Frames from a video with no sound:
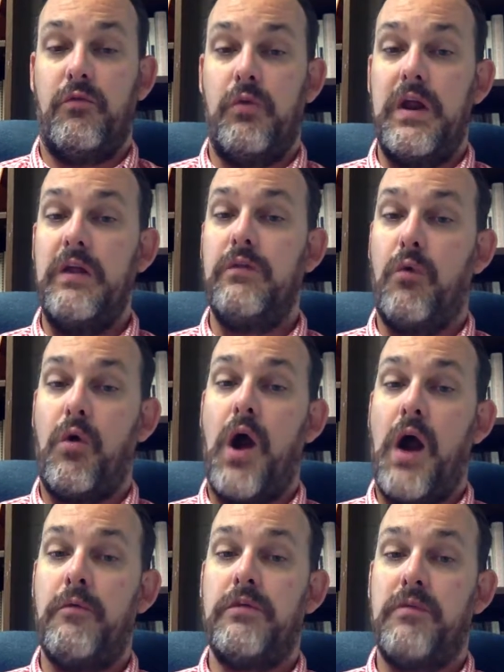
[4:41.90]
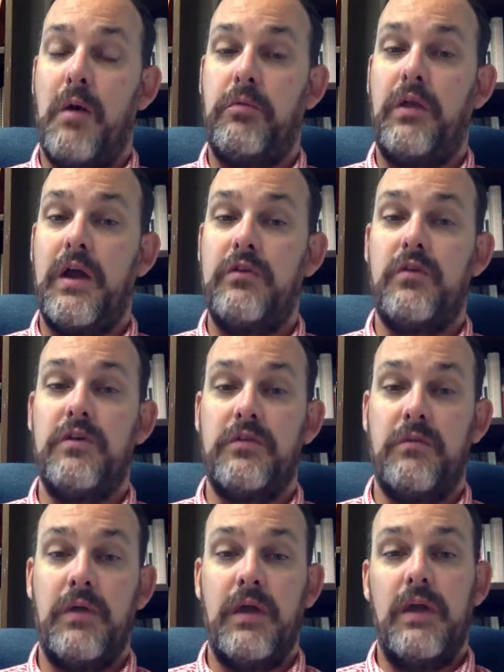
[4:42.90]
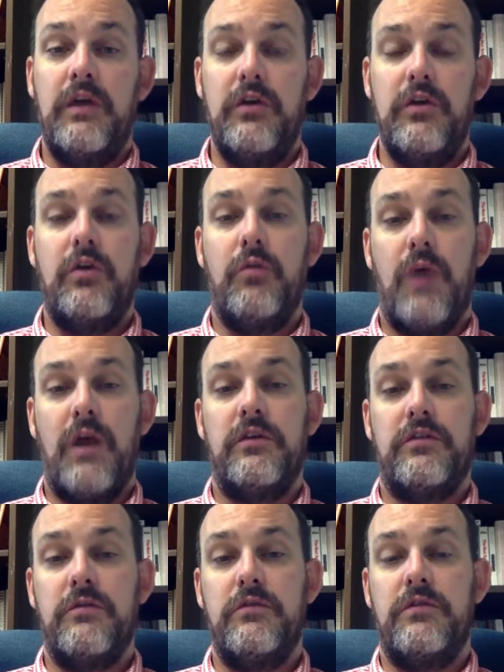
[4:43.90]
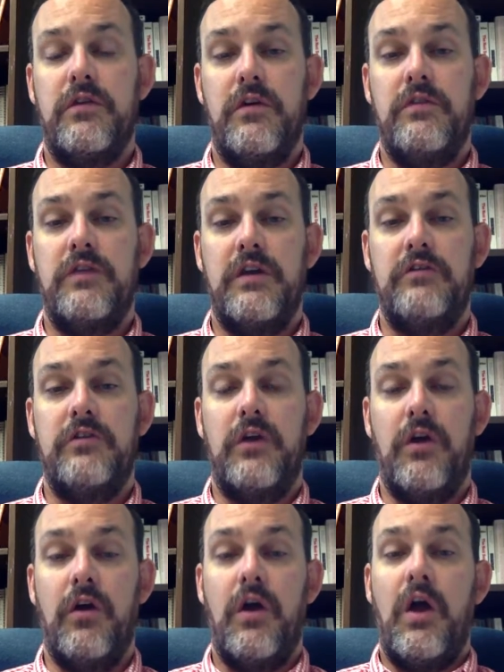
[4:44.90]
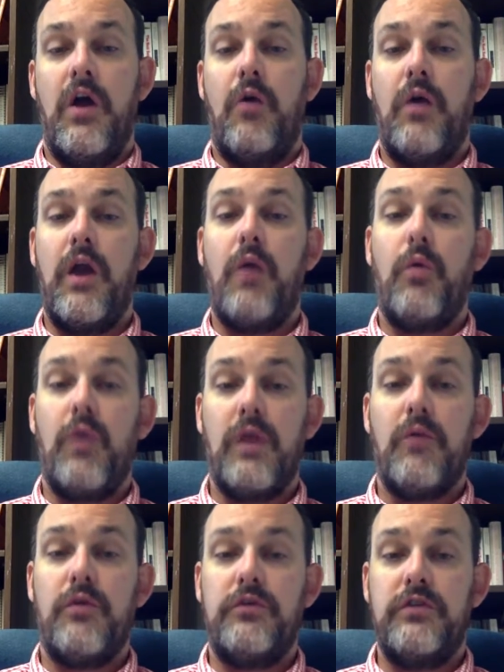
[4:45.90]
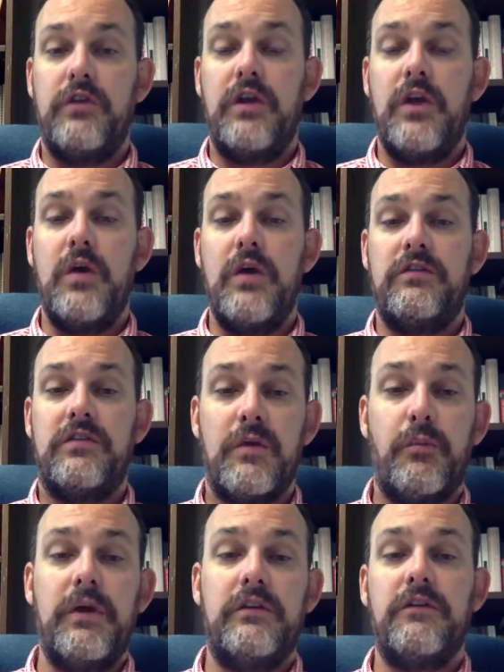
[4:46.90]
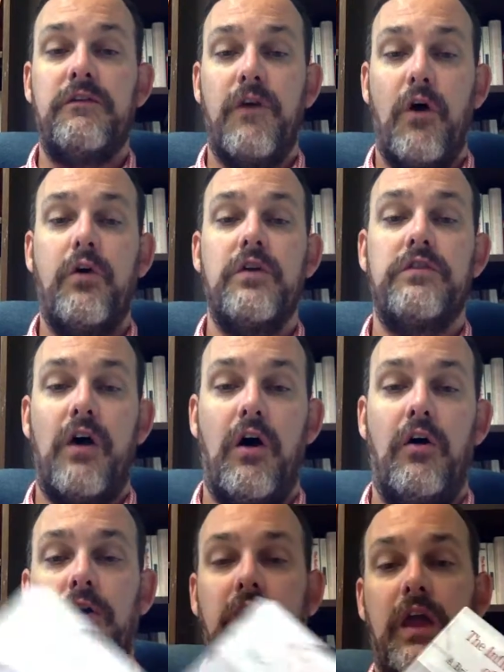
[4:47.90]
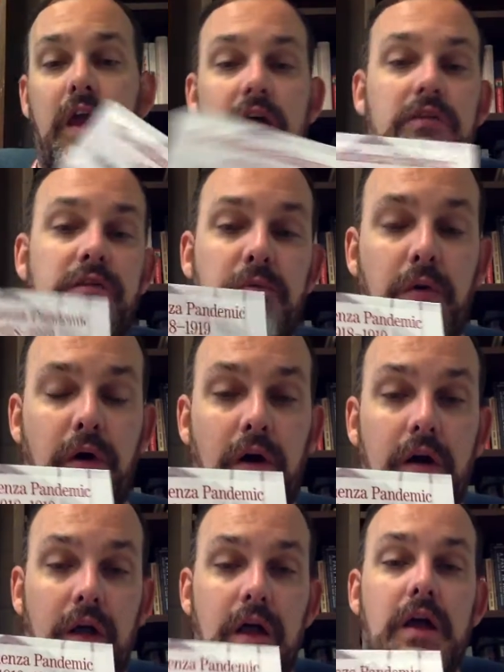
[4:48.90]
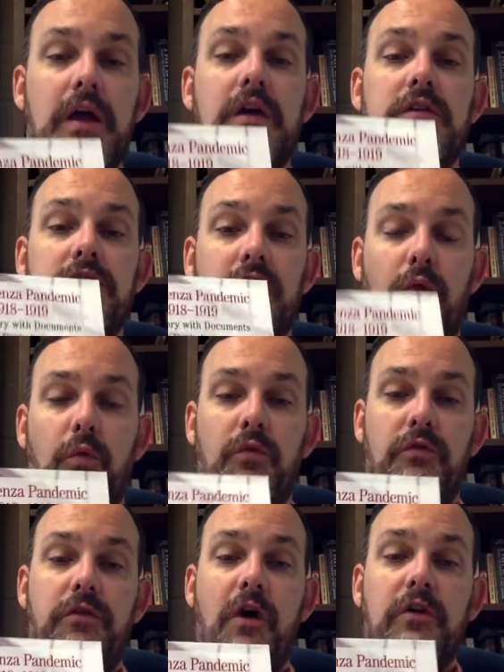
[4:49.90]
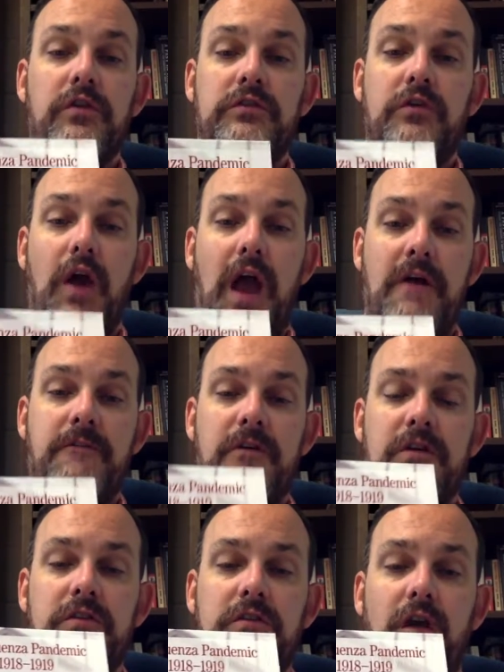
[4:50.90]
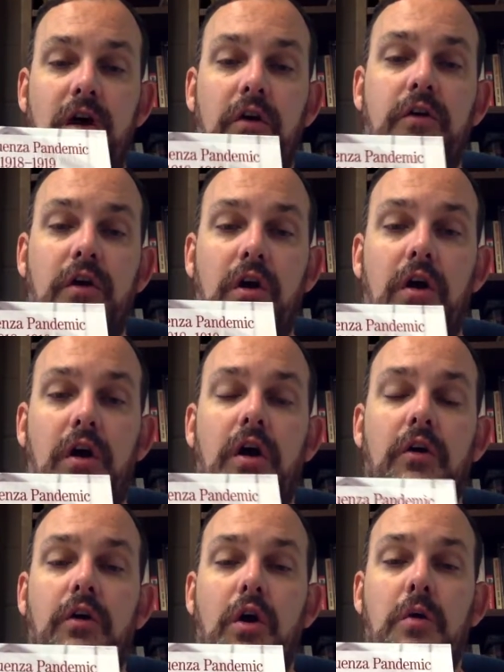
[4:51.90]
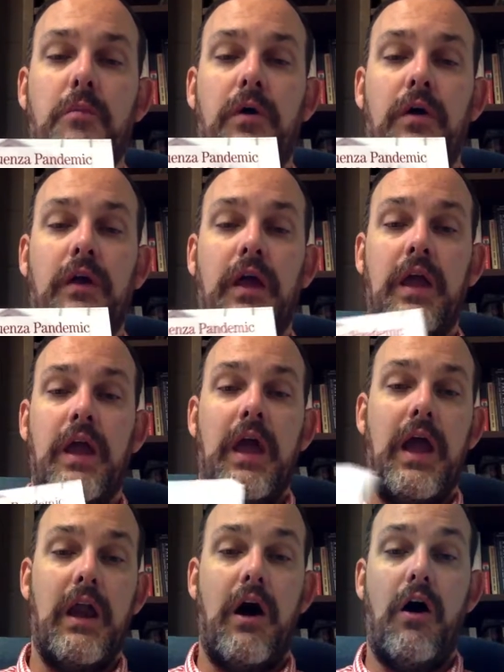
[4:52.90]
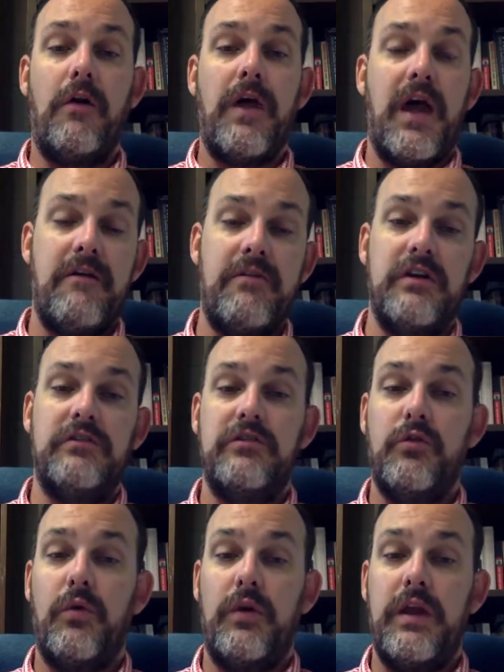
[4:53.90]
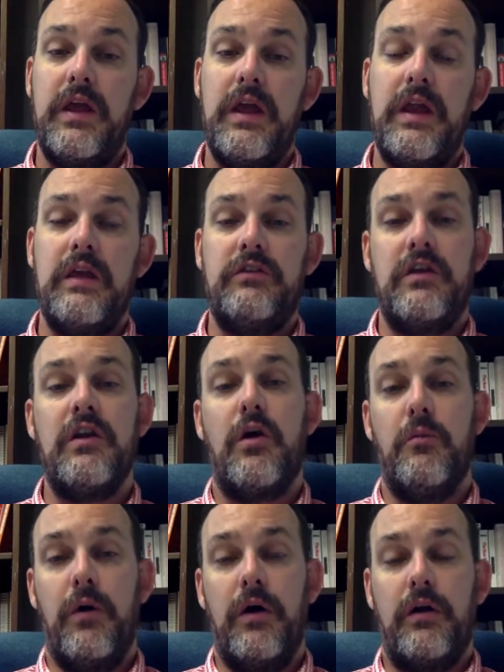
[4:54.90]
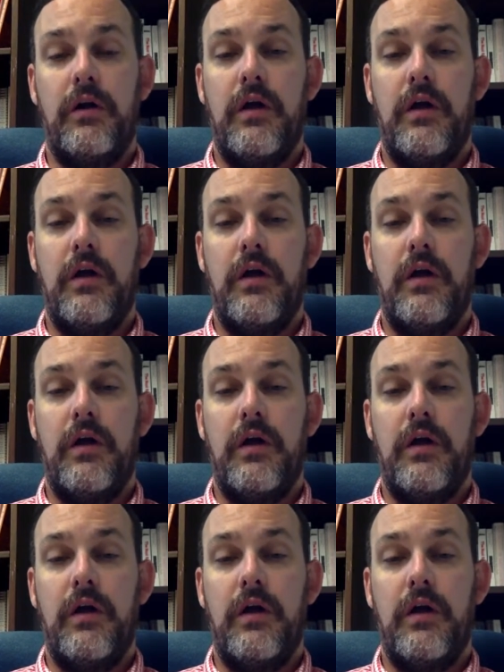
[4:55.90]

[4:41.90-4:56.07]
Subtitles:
read the requirements about plagiarism, you could run into some serious issue here. What I really want you to do is simply to focus on Kent's book. So focus your efforts on her book, and all the evidence you will need is in her book.